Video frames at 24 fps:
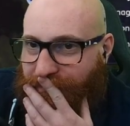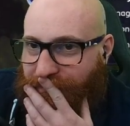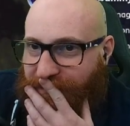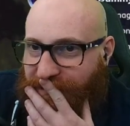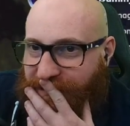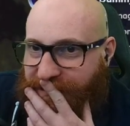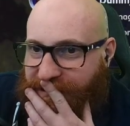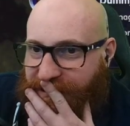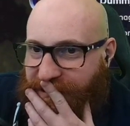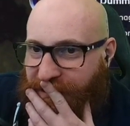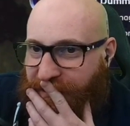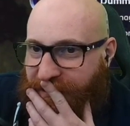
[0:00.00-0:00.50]

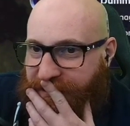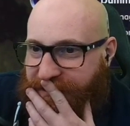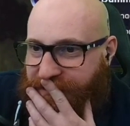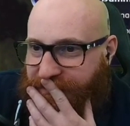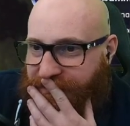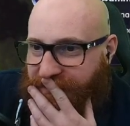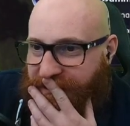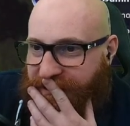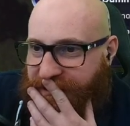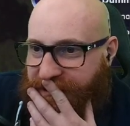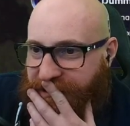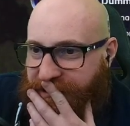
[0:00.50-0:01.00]
So it's
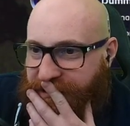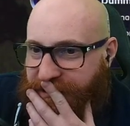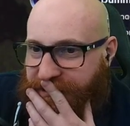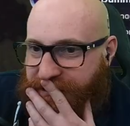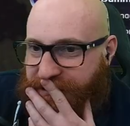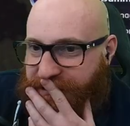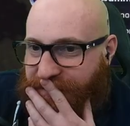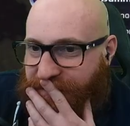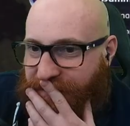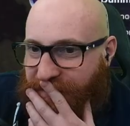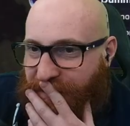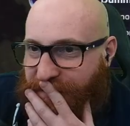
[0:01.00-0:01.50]

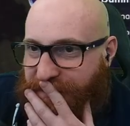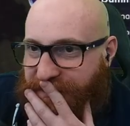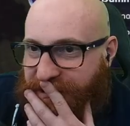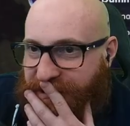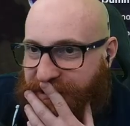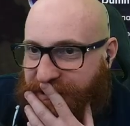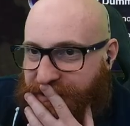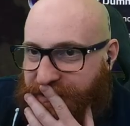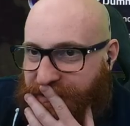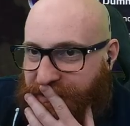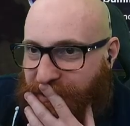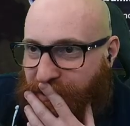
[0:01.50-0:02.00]
reduced from
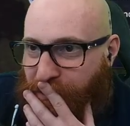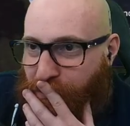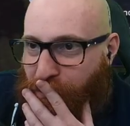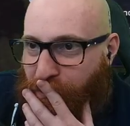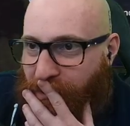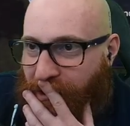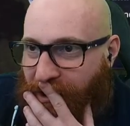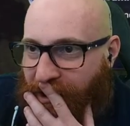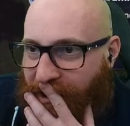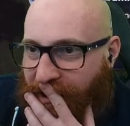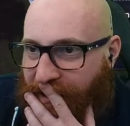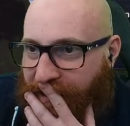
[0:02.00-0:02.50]
2 to
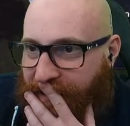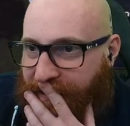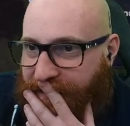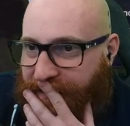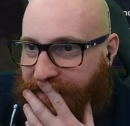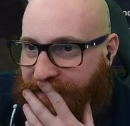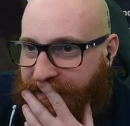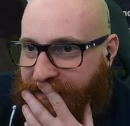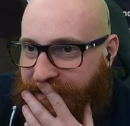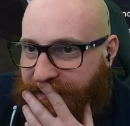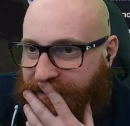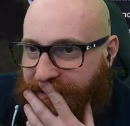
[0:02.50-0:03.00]

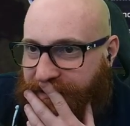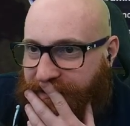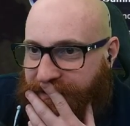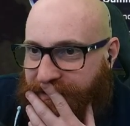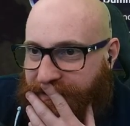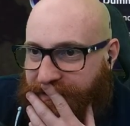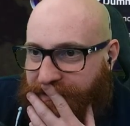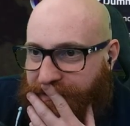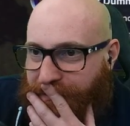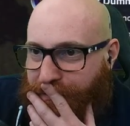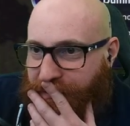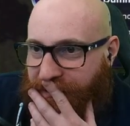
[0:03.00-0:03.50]
1,
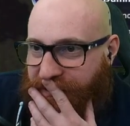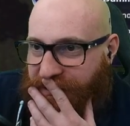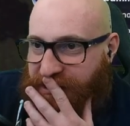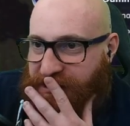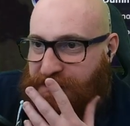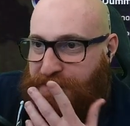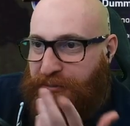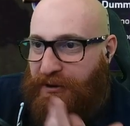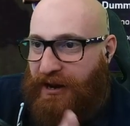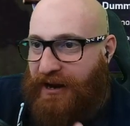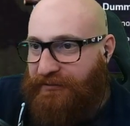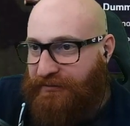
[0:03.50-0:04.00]
but the
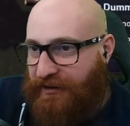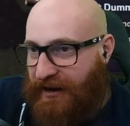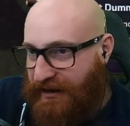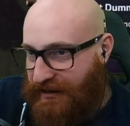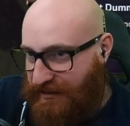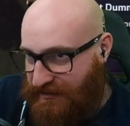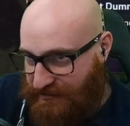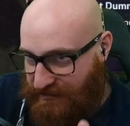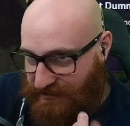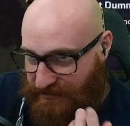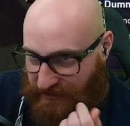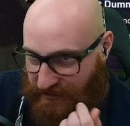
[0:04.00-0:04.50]
spread radius is